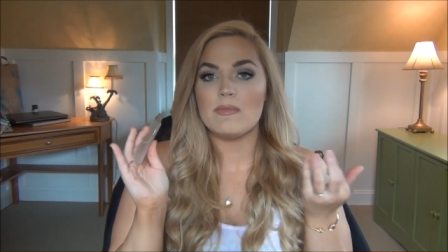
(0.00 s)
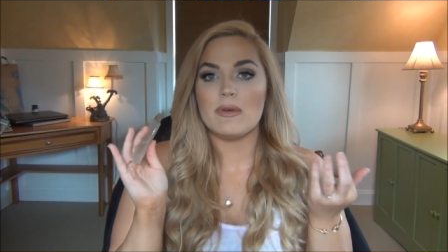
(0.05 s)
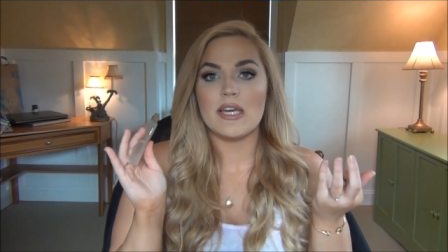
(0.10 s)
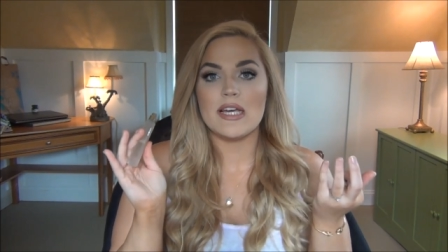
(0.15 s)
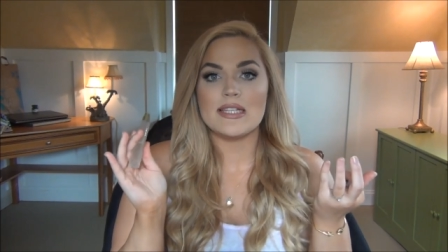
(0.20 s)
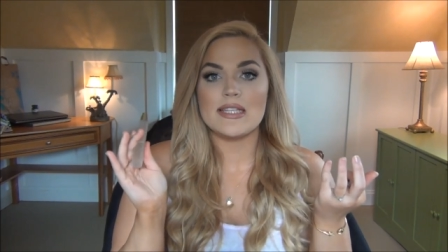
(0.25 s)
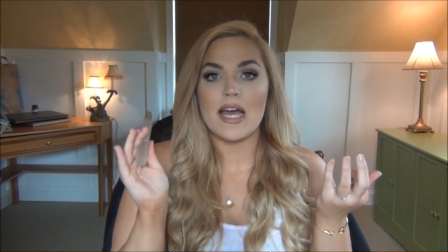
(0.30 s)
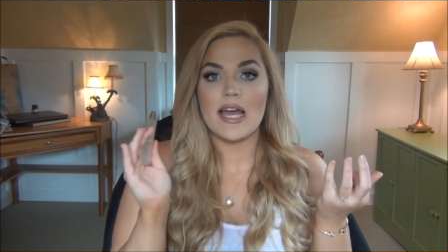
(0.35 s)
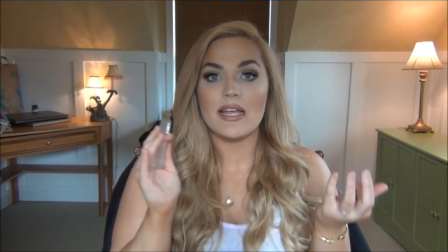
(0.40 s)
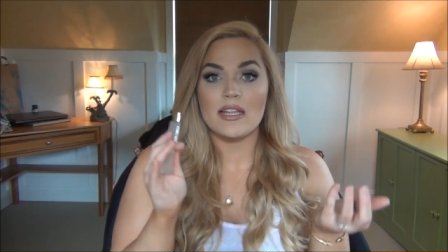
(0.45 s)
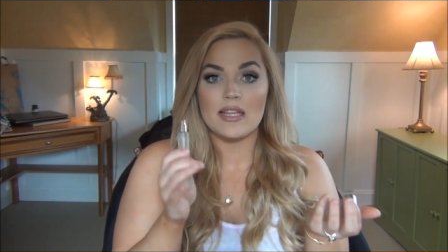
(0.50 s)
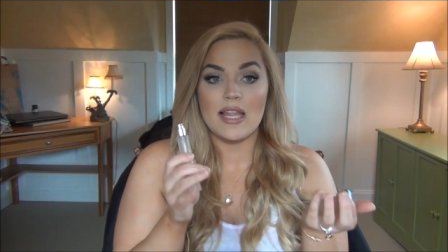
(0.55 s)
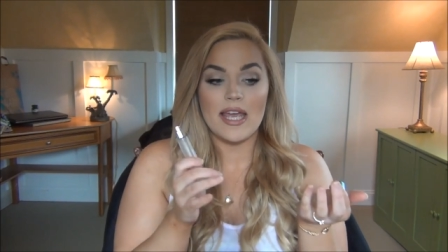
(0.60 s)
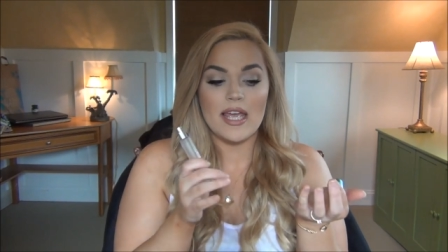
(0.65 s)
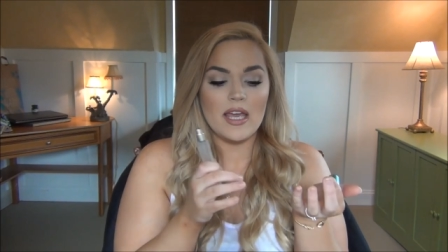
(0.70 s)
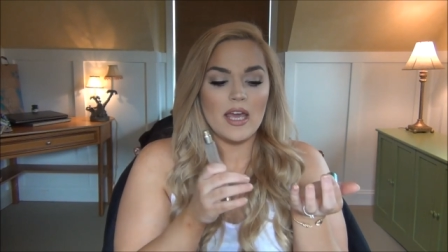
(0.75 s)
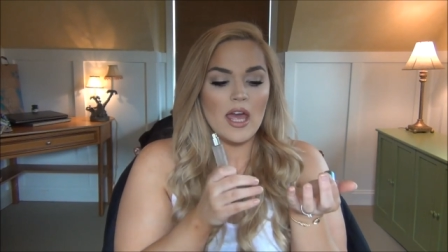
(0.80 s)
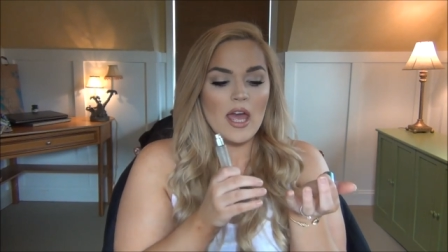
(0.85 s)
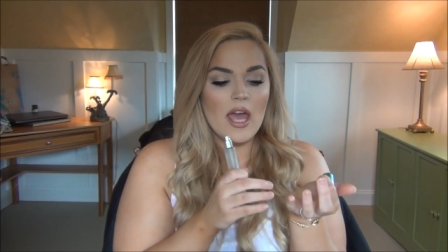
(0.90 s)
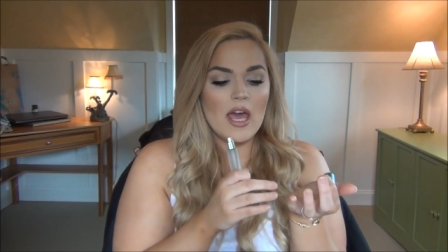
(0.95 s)
because I
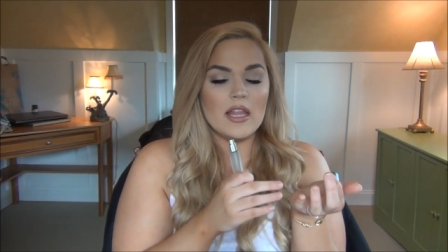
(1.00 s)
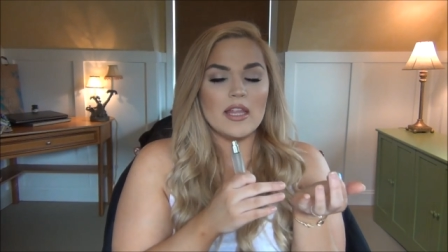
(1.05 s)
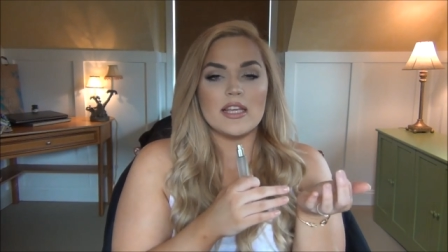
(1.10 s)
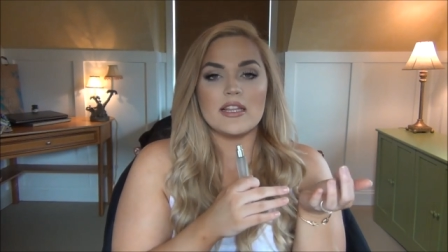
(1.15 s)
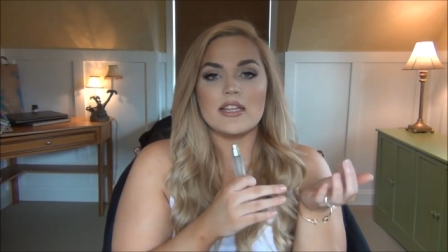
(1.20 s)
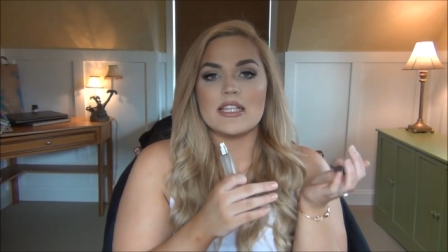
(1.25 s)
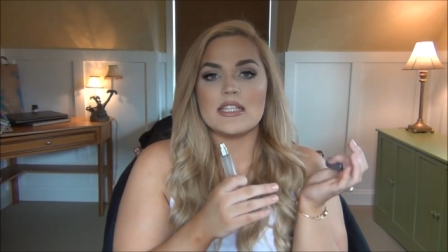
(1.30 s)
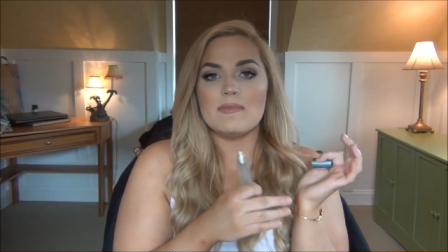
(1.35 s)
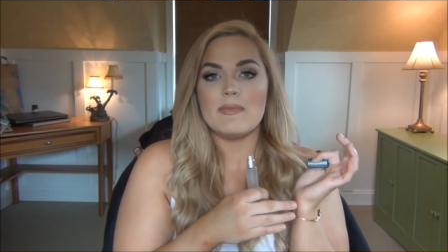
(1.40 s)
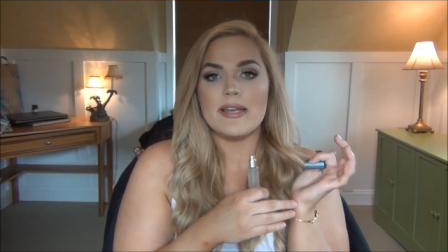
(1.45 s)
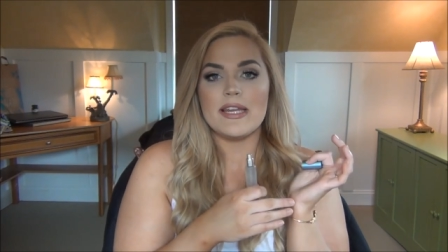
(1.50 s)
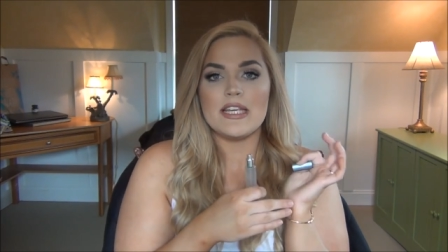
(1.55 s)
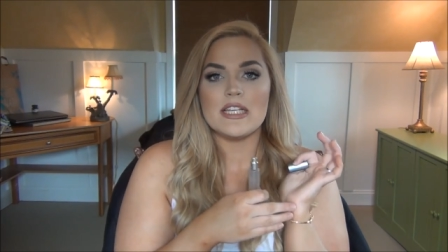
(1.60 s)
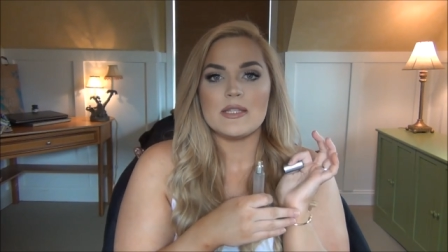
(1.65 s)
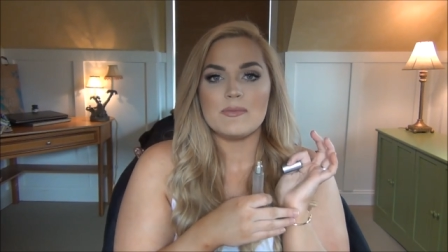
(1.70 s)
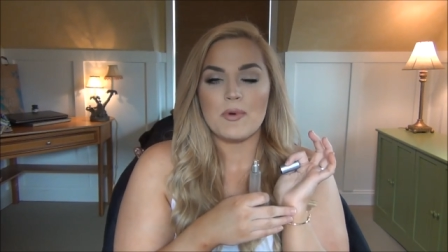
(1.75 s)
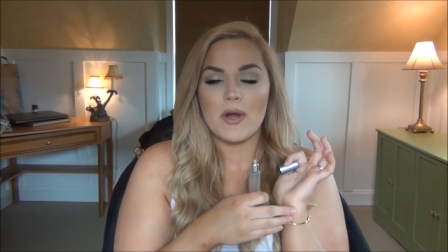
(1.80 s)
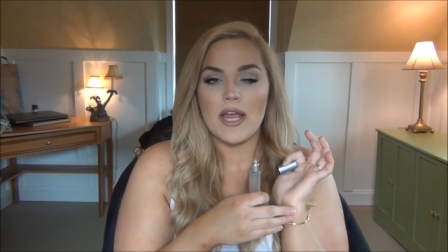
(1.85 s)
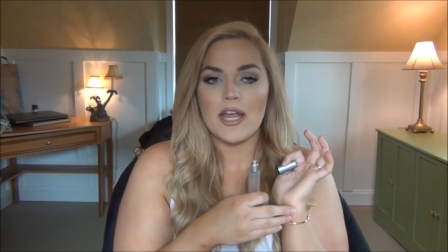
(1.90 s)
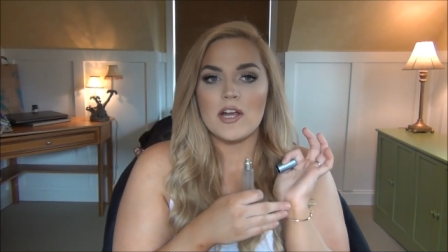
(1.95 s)
like this mini
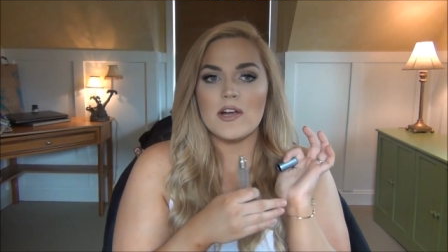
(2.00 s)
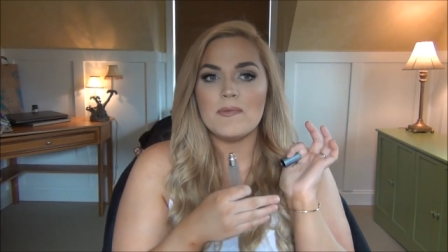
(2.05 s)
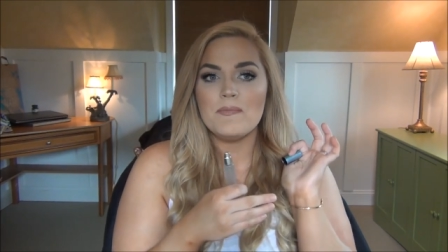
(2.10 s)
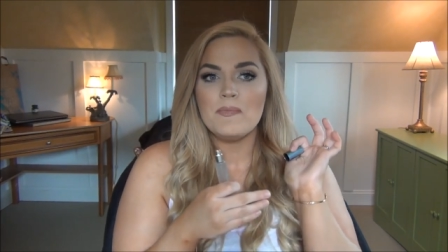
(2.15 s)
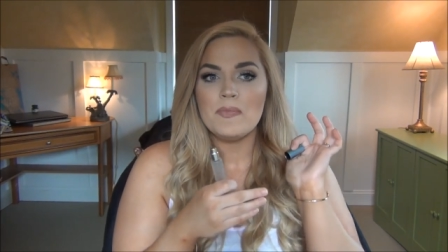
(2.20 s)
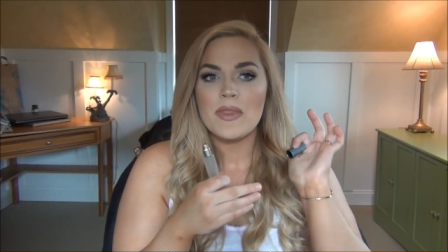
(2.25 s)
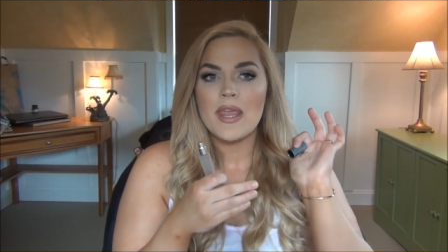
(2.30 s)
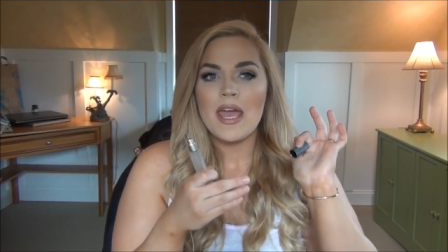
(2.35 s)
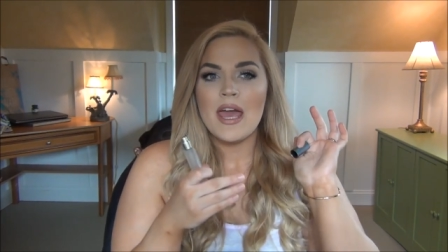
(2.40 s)
sprayer.